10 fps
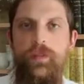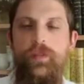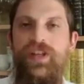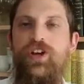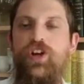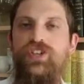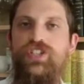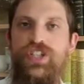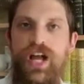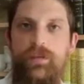because
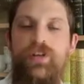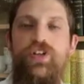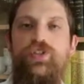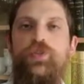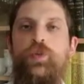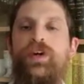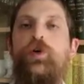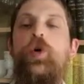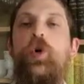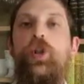Shabbos, we're
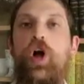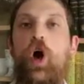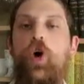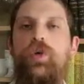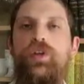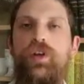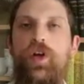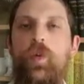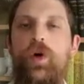all holier,